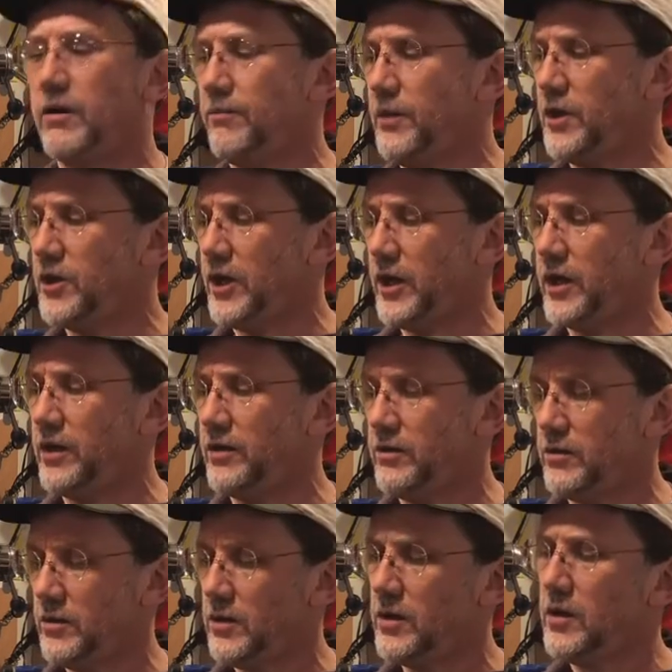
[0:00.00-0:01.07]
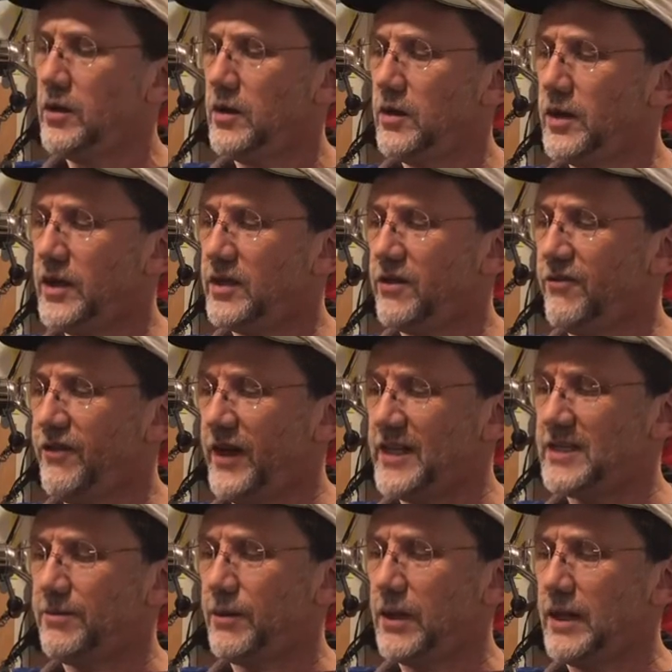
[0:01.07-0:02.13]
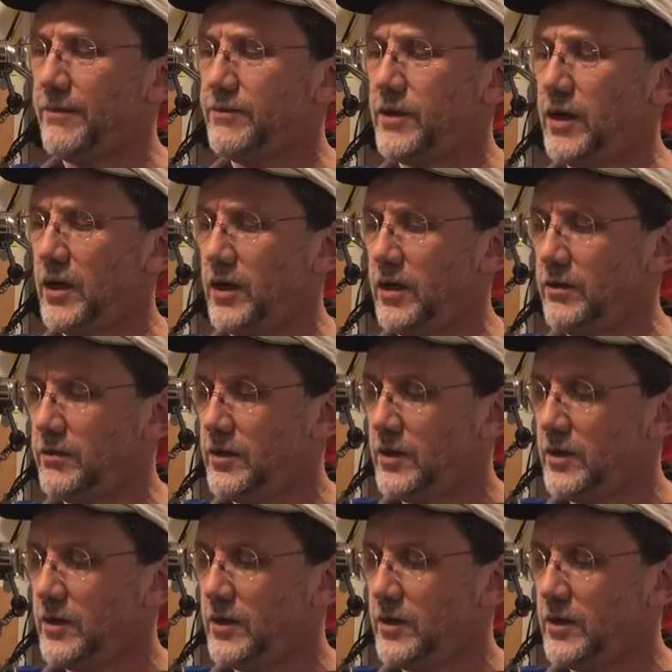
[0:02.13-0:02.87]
Michigan, at the festival up there.